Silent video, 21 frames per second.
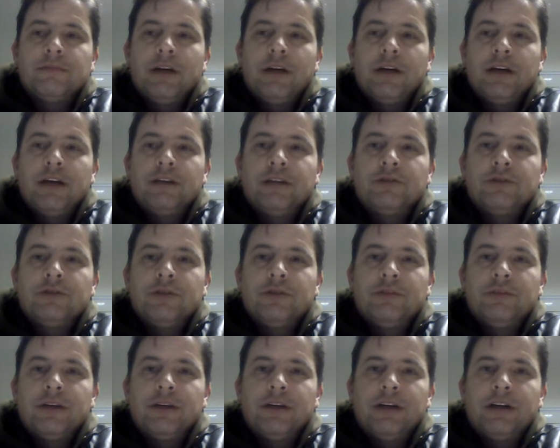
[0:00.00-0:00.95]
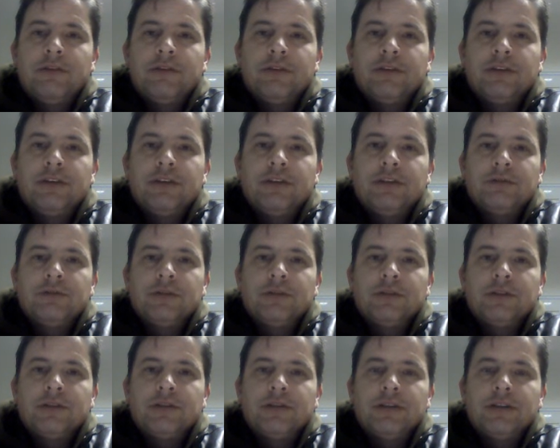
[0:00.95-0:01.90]
I enjoyed my conversation with
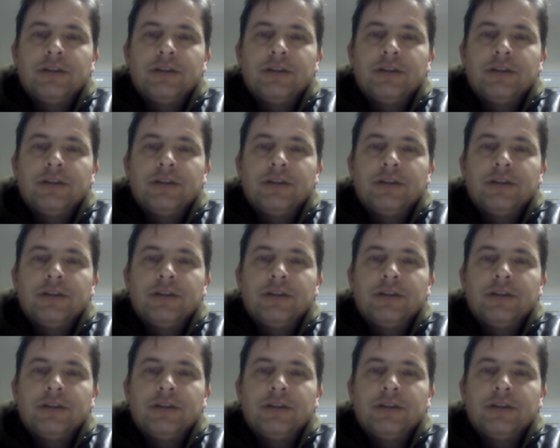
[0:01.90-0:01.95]
her.